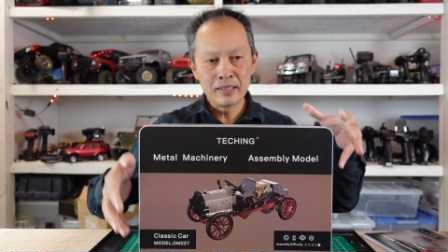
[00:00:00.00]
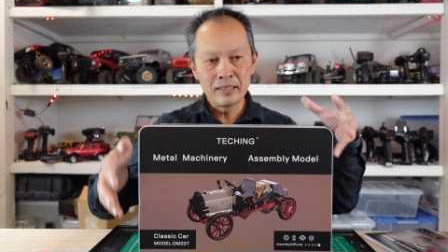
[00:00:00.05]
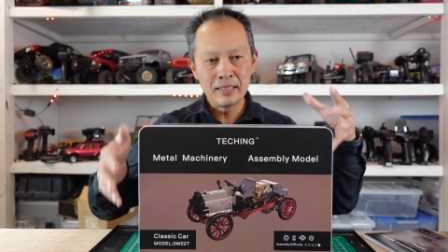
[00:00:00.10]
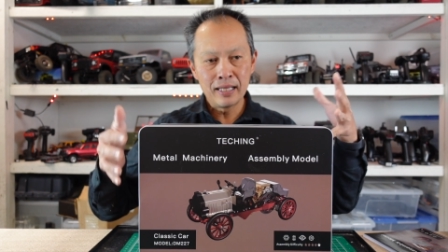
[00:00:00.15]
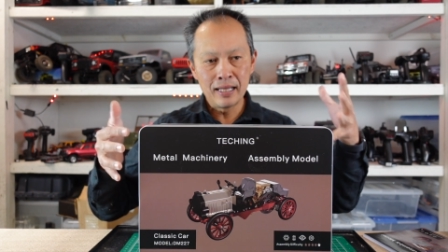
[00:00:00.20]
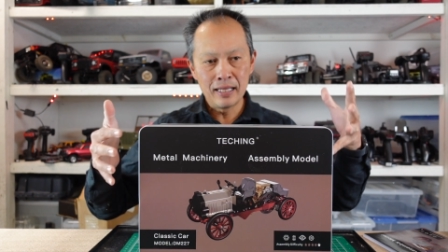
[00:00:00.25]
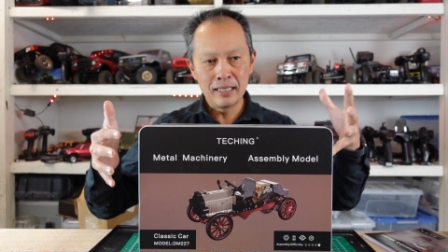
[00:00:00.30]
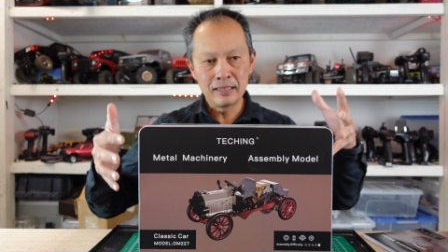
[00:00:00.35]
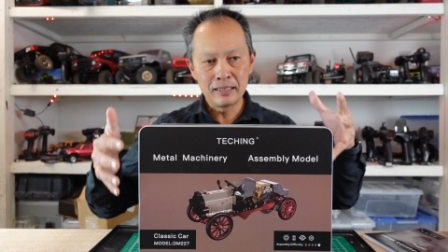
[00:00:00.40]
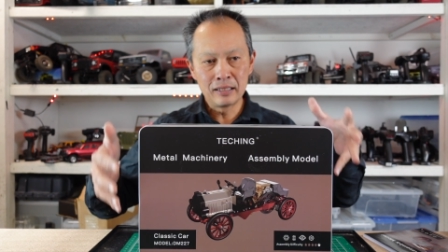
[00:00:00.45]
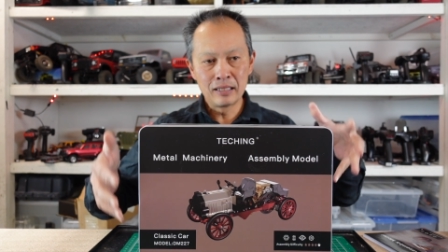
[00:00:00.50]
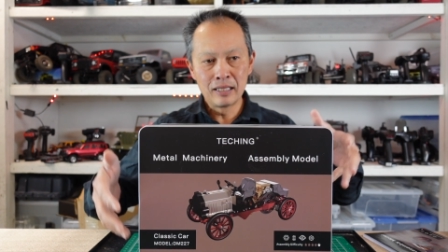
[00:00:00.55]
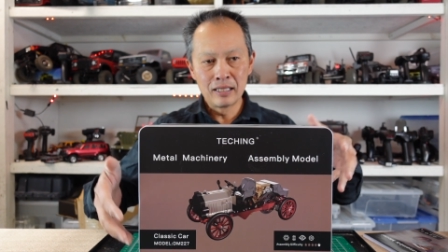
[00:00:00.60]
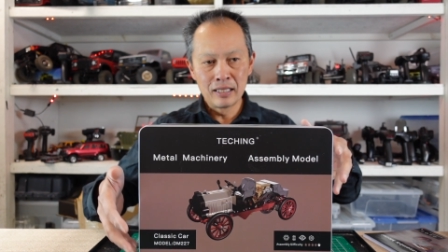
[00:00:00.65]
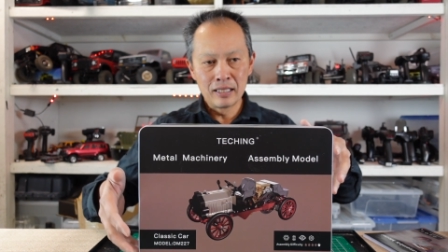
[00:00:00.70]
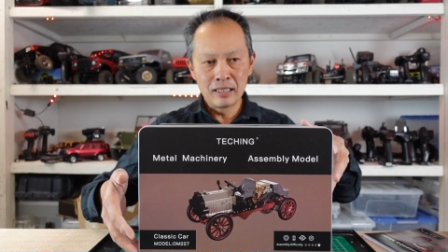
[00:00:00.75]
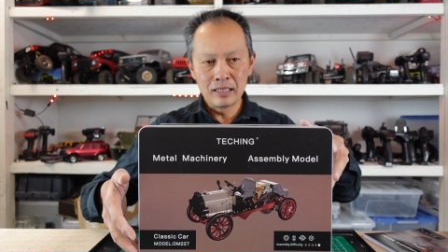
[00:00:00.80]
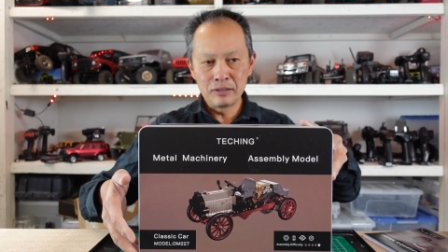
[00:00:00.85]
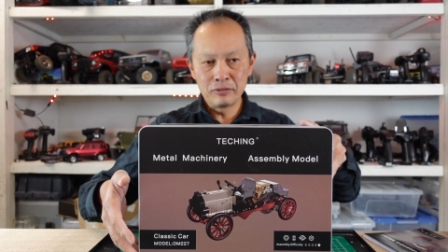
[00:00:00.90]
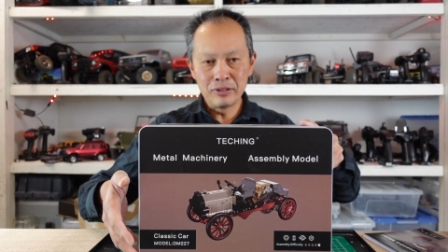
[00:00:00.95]
that
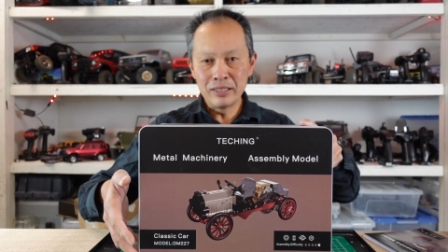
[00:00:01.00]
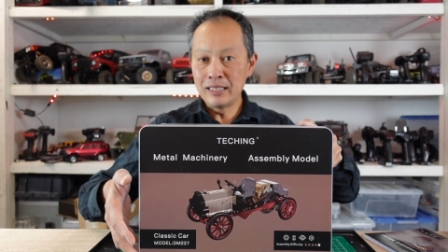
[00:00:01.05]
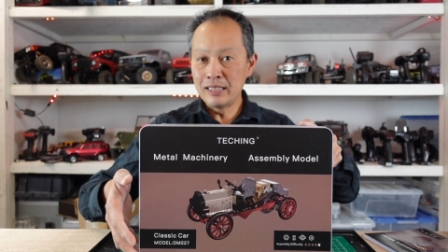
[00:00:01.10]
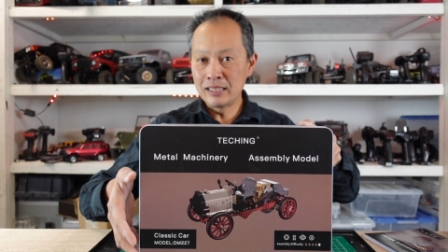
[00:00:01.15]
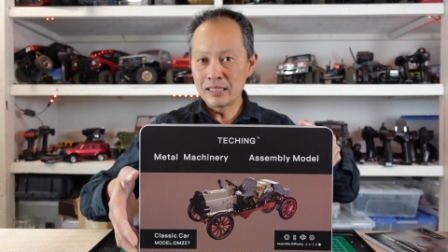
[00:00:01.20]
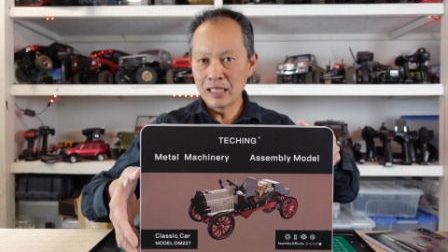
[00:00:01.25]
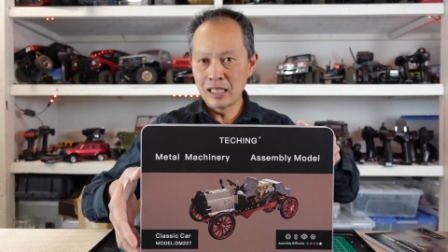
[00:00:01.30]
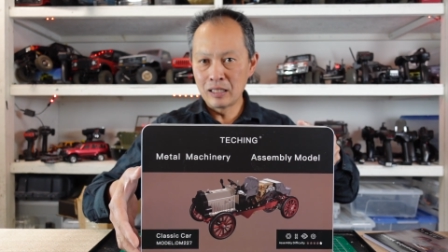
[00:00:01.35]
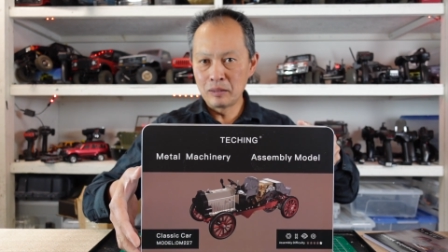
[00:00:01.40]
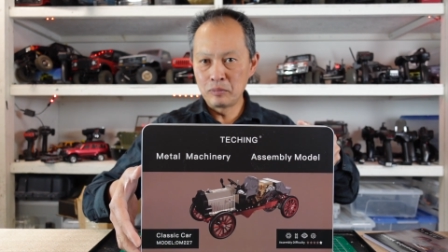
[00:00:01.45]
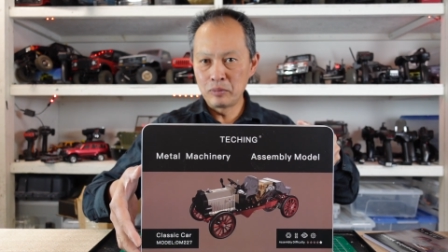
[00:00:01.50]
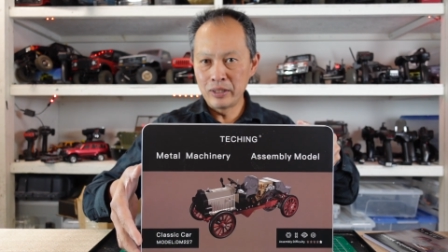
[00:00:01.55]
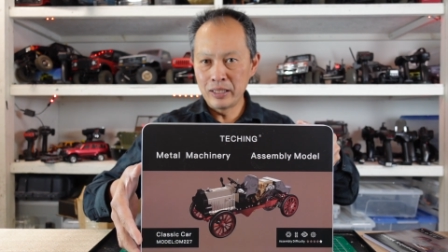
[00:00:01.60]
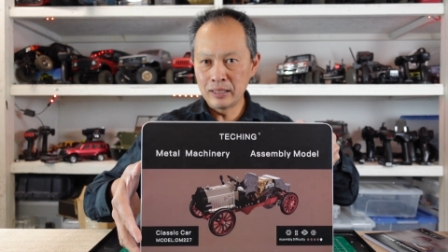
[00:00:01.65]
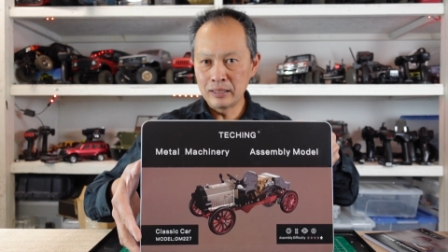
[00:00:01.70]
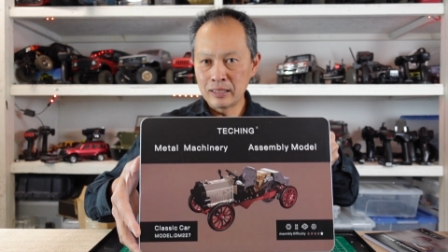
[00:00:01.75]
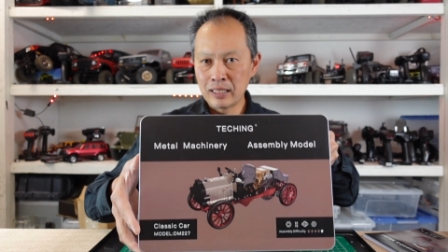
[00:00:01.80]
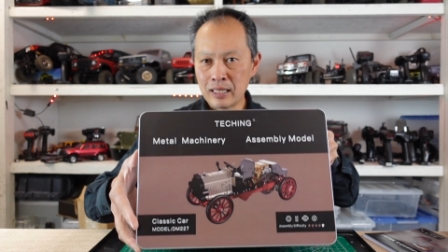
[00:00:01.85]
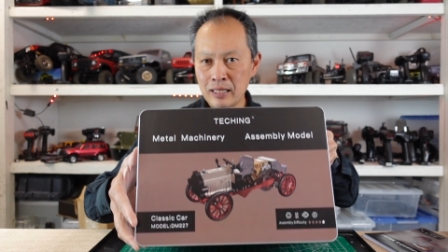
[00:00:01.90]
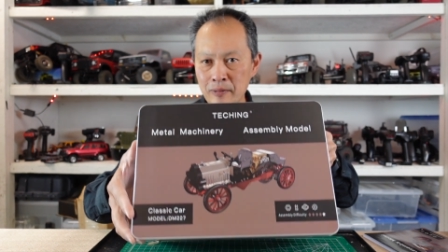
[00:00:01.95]
really
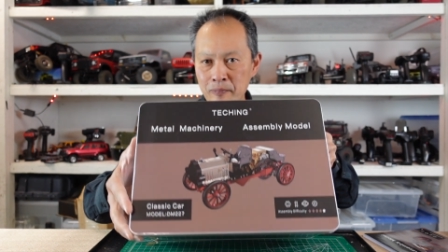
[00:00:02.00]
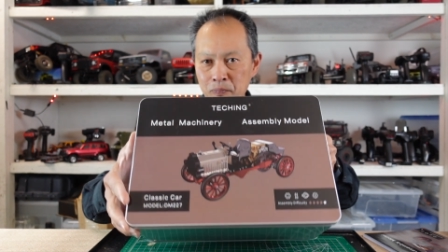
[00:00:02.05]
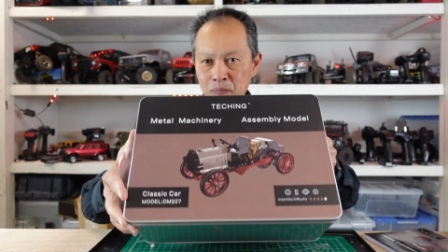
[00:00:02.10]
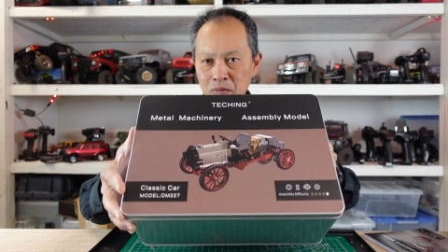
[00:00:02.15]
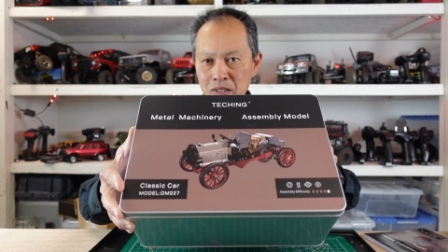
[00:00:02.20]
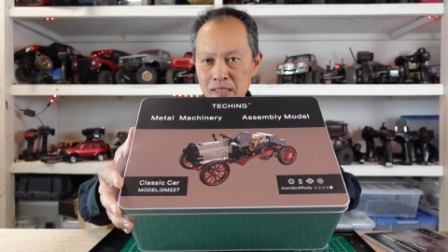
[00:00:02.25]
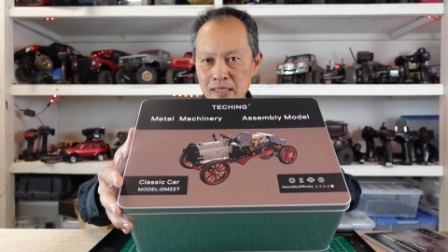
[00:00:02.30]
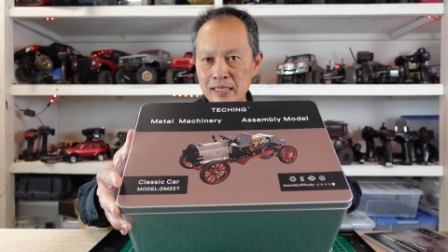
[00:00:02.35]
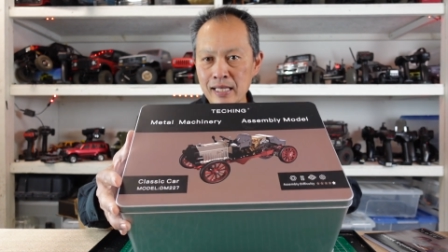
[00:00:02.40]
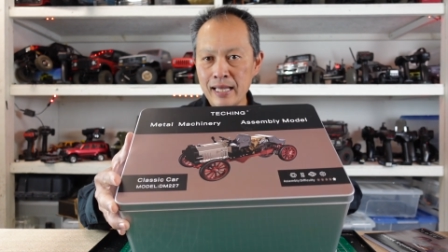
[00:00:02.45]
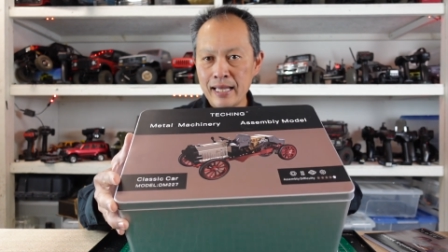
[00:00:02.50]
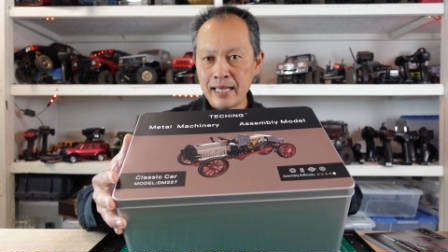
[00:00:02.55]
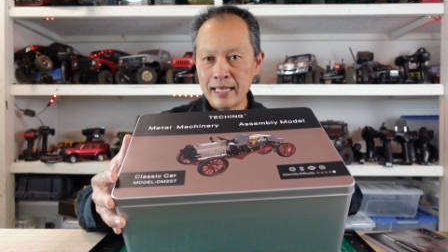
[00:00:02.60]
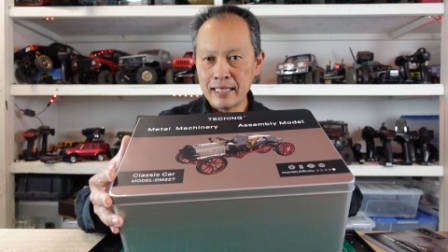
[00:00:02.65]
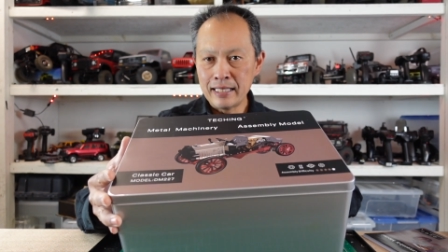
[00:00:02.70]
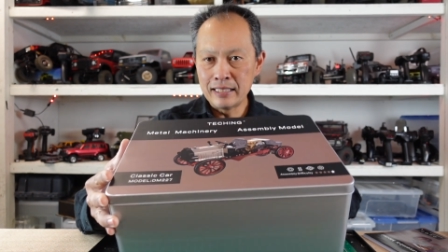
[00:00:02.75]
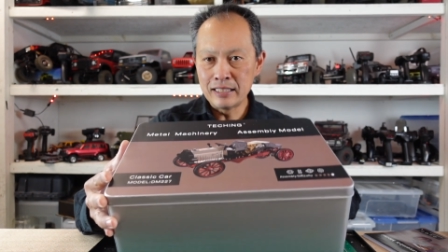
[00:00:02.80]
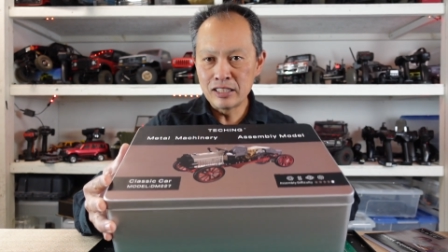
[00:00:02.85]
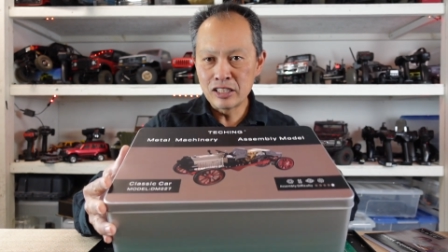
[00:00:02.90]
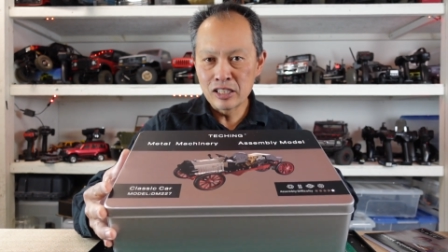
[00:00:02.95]
celebrate this
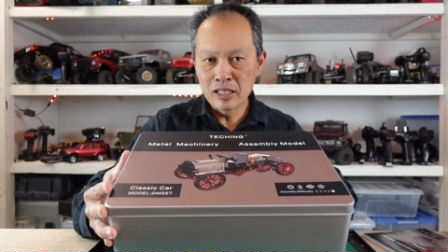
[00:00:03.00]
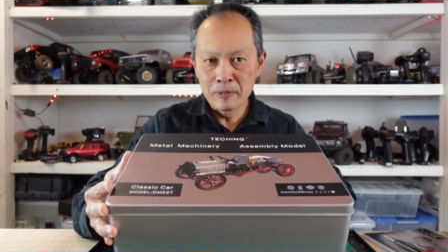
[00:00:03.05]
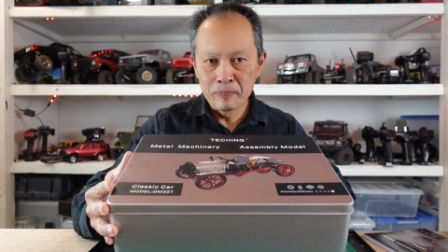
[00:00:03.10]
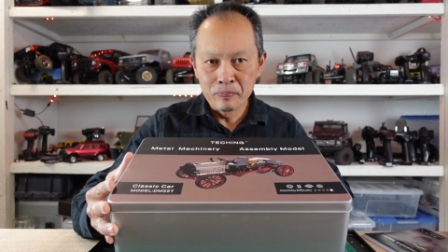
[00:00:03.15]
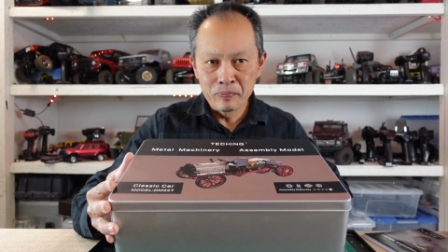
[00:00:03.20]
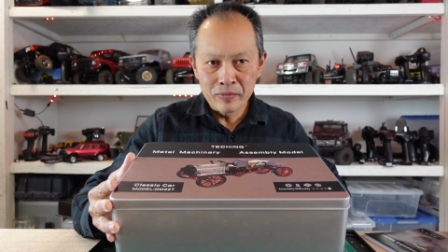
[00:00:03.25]
age.